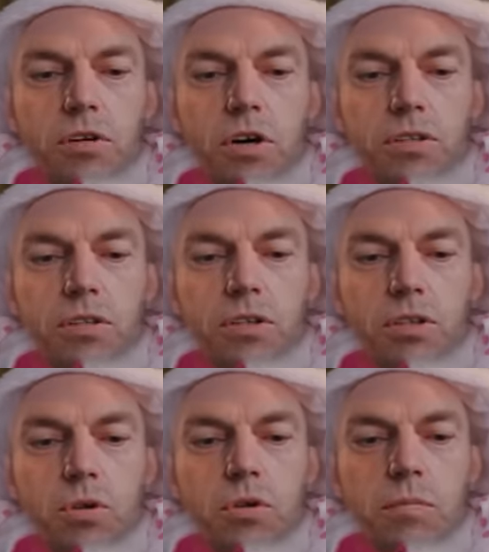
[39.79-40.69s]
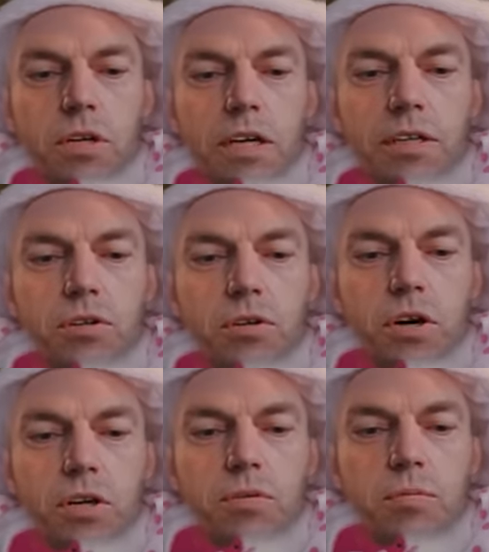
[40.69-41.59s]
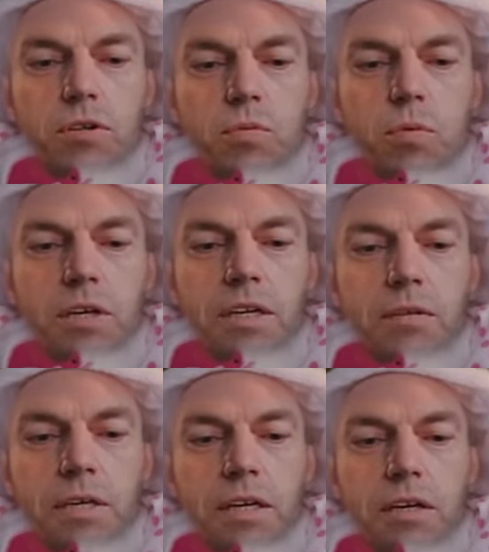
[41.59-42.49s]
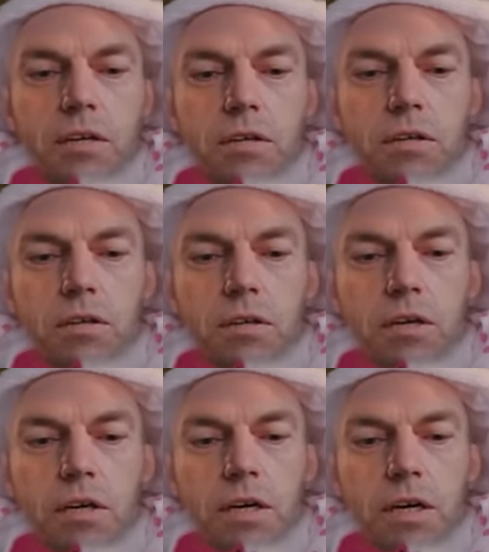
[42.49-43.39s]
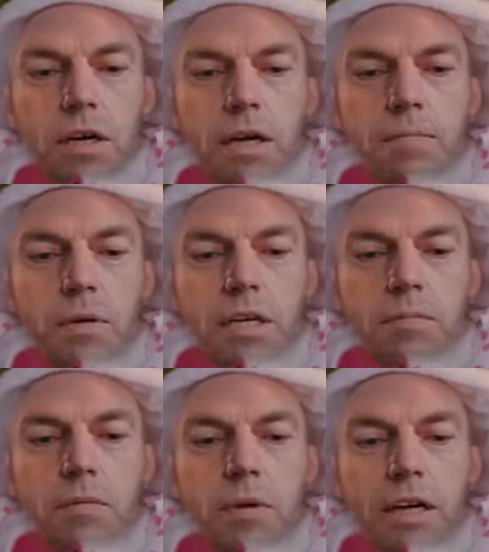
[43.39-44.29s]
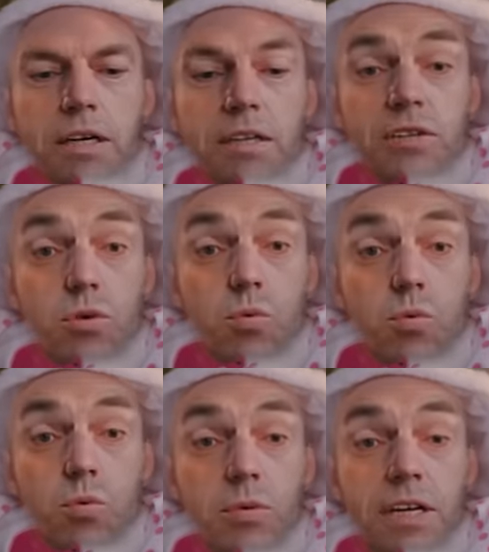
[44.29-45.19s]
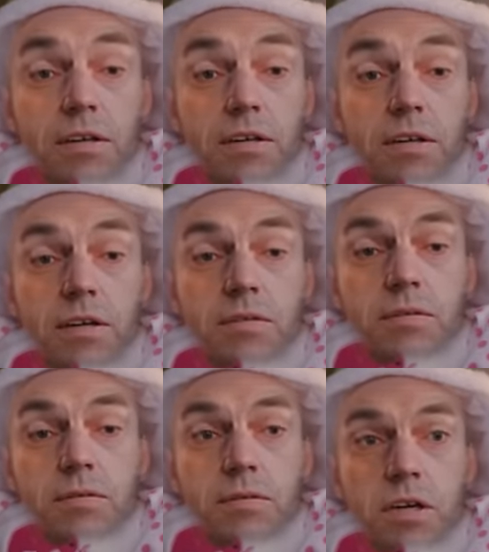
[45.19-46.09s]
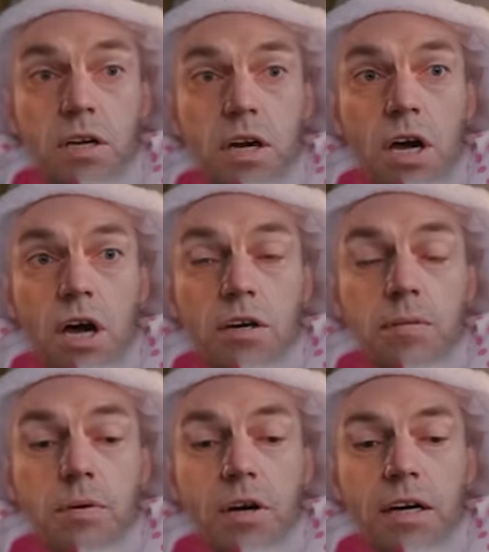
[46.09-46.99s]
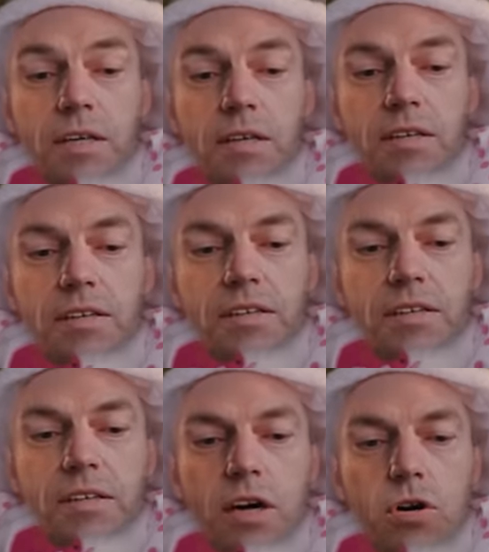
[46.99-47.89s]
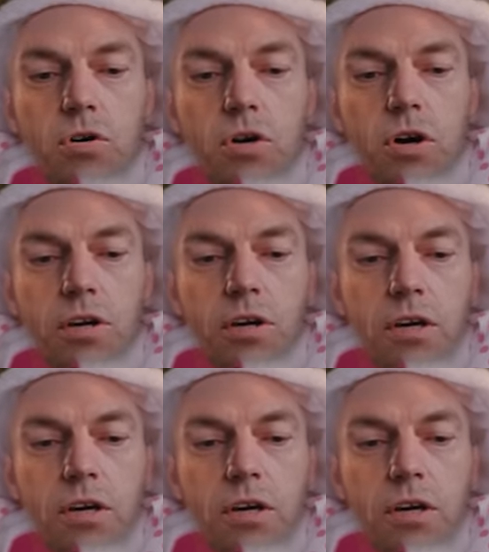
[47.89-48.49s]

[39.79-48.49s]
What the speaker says: got an accumulator on with William Hill. Baby Man is you, Gendo. Hal Brand is Sauron.